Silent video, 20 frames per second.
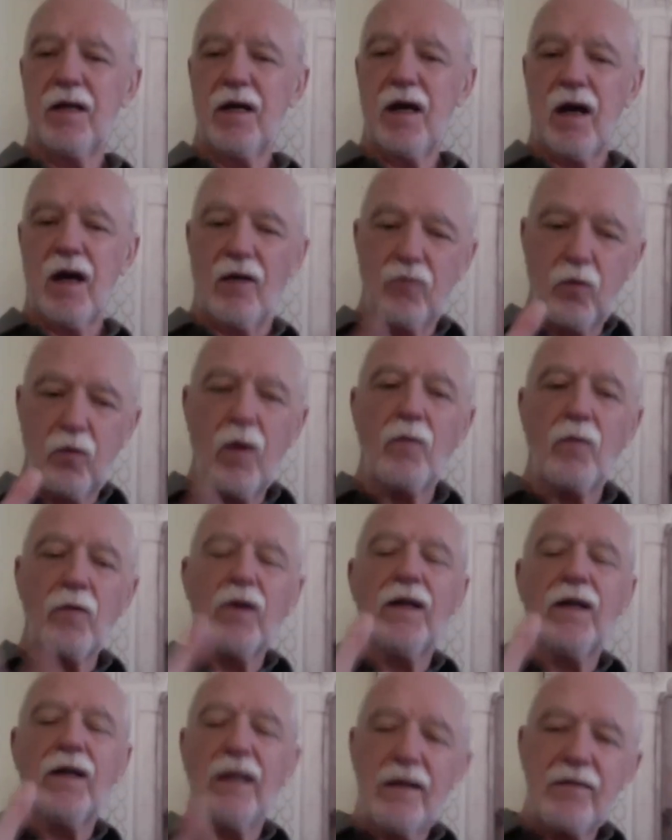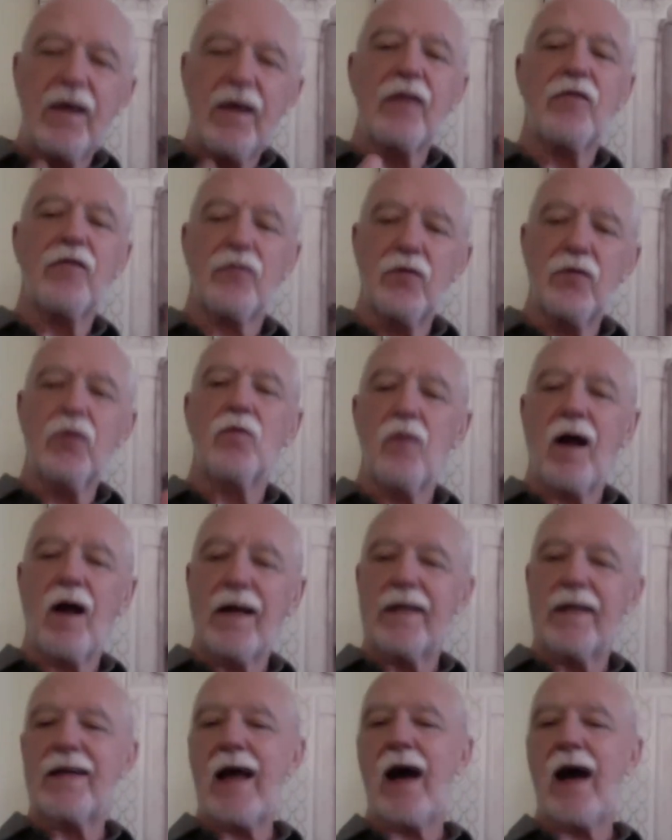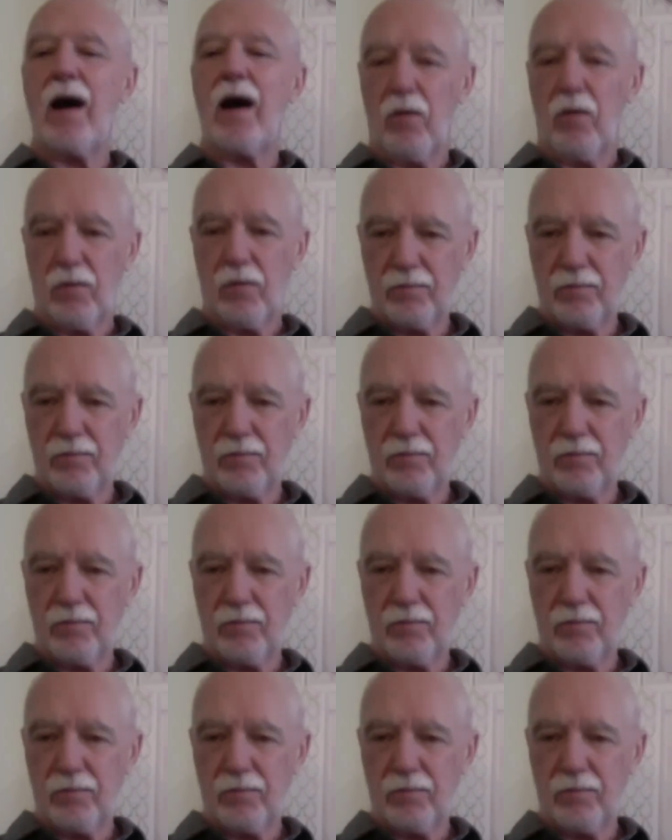of what we're living through right now,